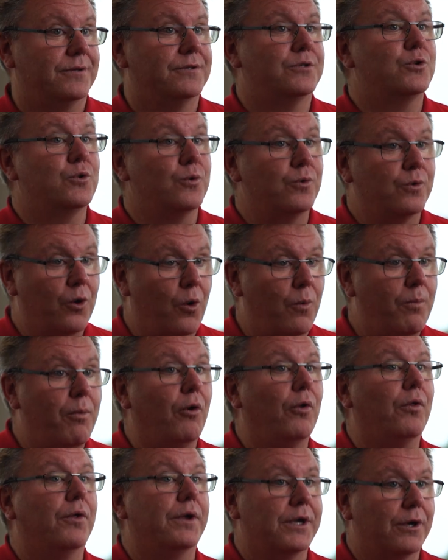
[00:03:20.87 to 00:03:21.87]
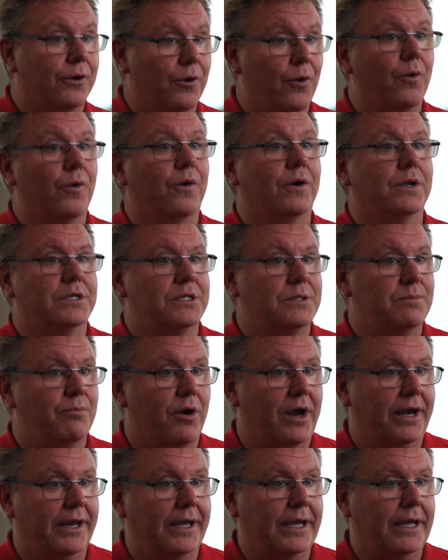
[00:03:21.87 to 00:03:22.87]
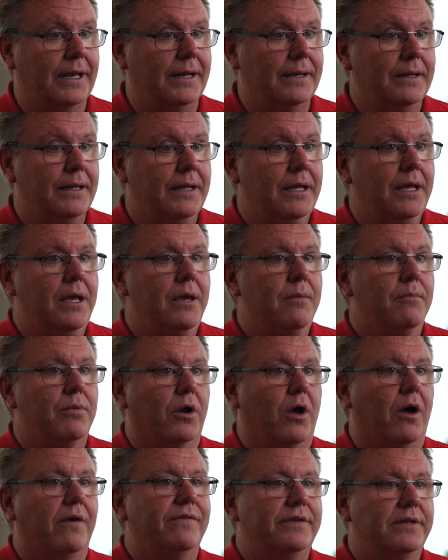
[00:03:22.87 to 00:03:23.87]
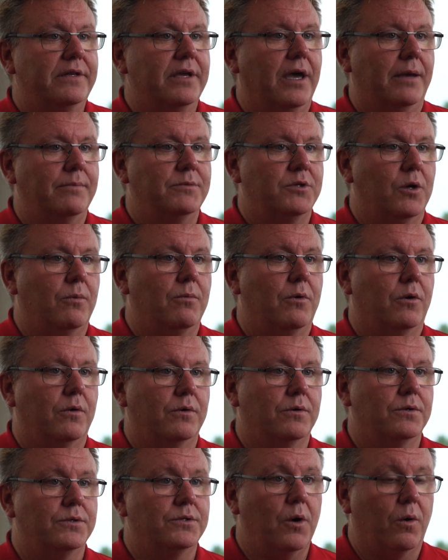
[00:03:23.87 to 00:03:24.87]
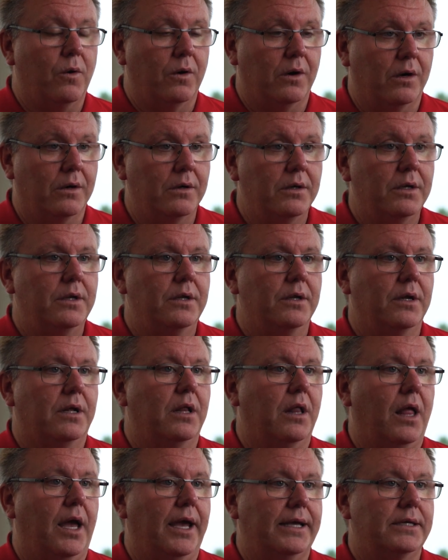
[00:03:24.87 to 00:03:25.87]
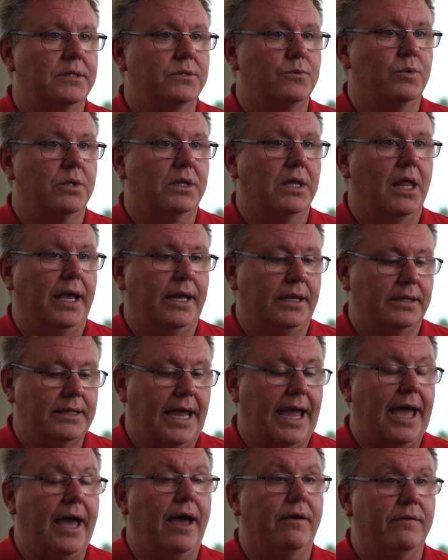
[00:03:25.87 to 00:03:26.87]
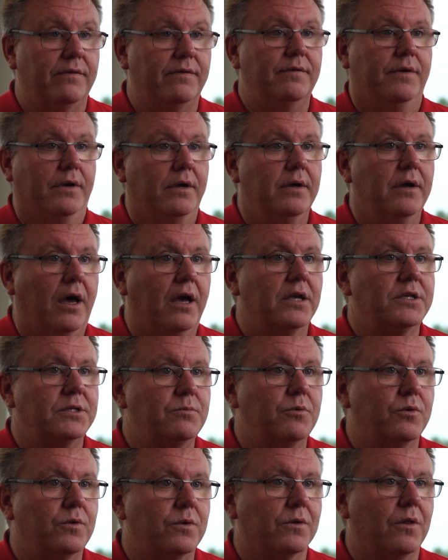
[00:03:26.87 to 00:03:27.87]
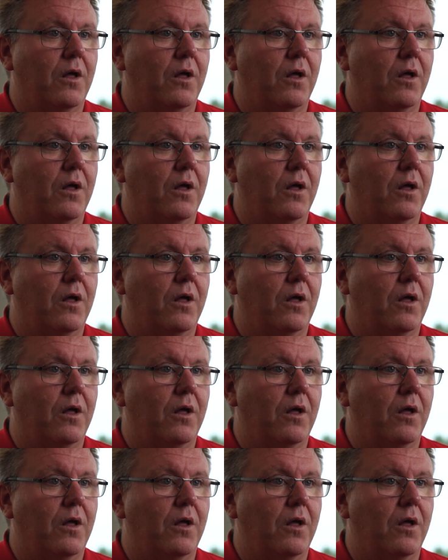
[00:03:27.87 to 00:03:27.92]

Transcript: is through pulling a core and spreading it. But oftentimes homeowners or the clients would like to have a smoother